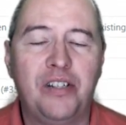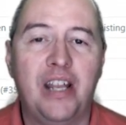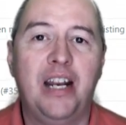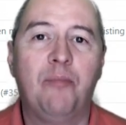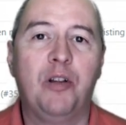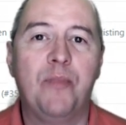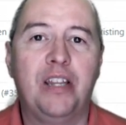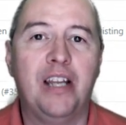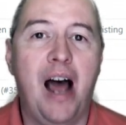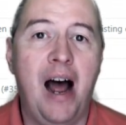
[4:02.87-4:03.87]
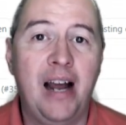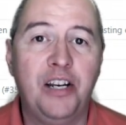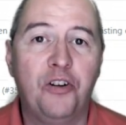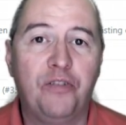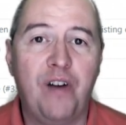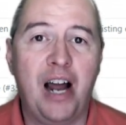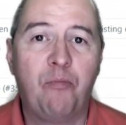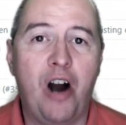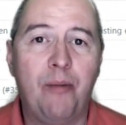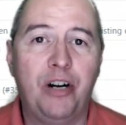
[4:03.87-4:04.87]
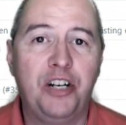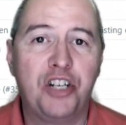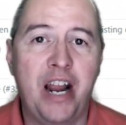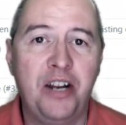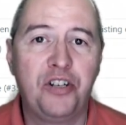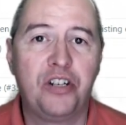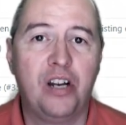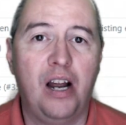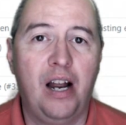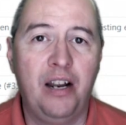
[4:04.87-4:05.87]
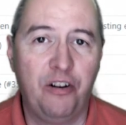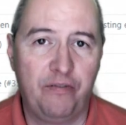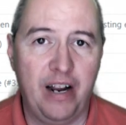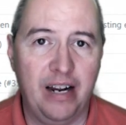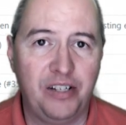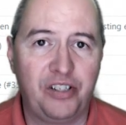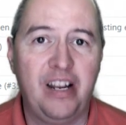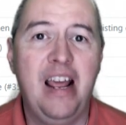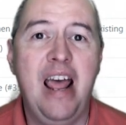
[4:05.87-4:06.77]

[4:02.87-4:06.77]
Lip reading: that implement the iNotifyPropertyChanged interface,